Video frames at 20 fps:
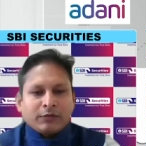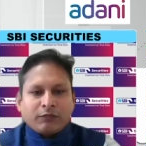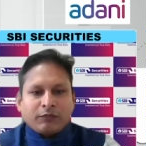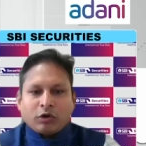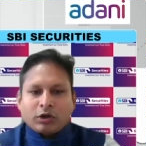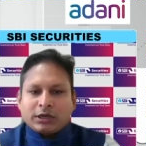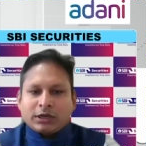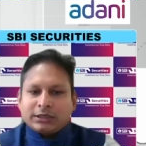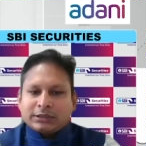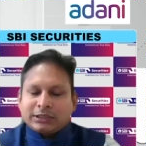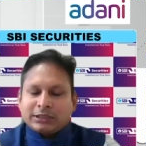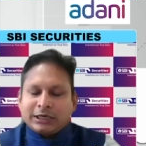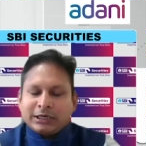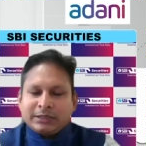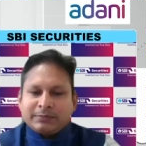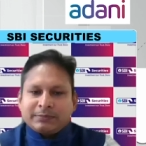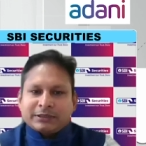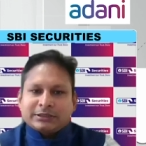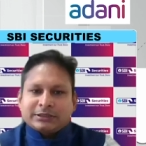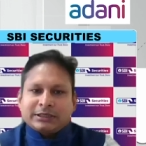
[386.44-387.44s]
for a
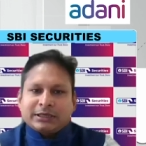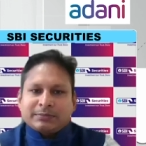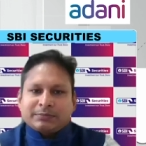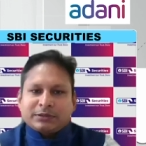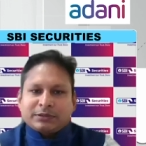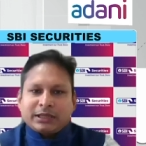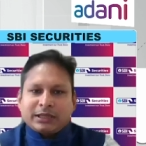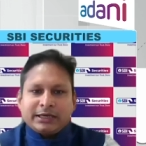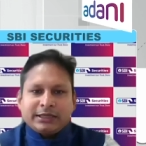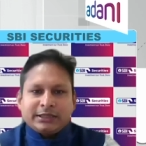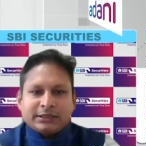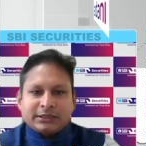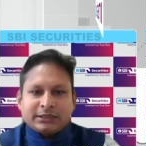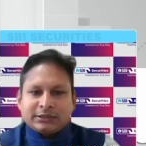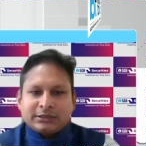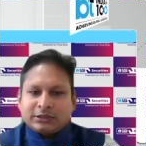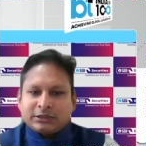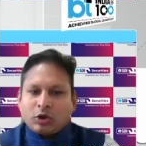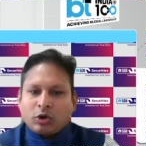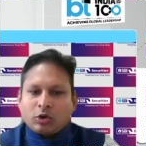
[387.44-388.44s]
30% upside in
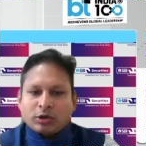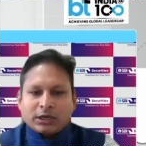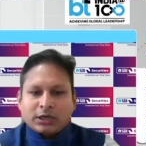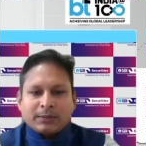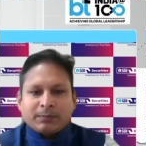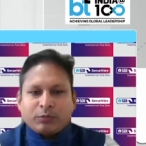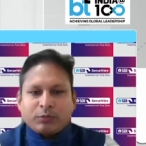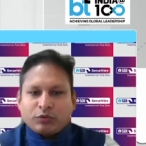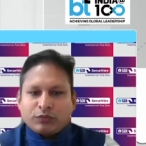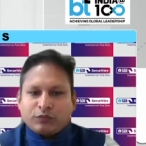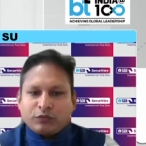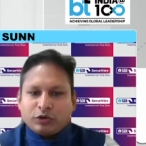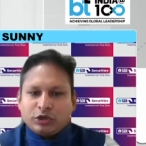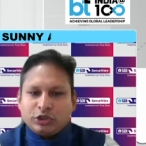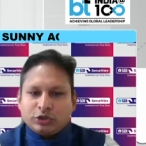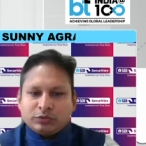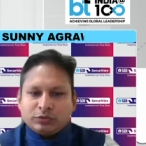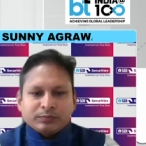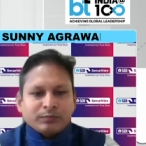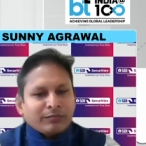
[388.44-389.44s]
the long-term portfolio.